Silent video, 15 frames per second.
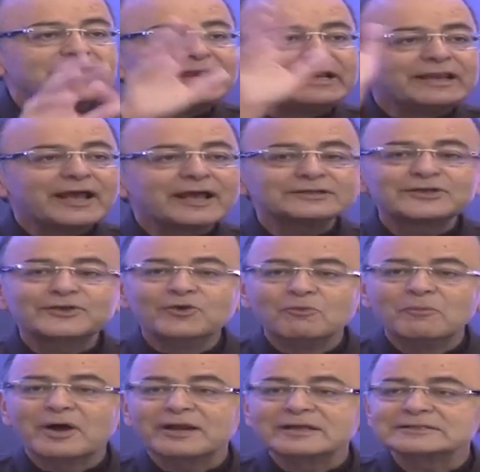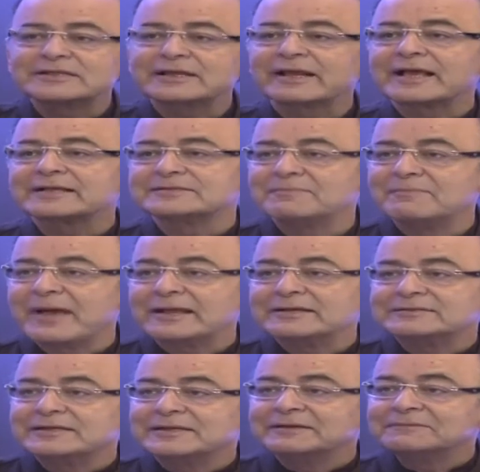India's humor and sarcasm
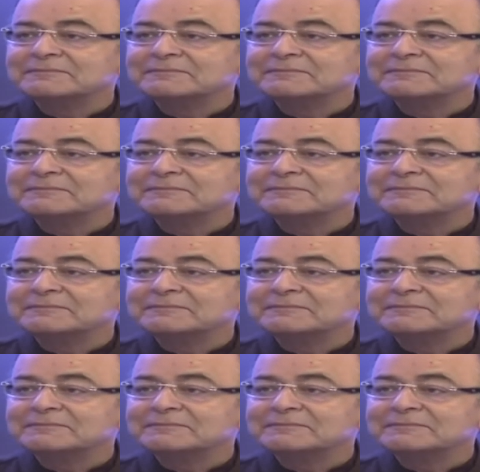magazine.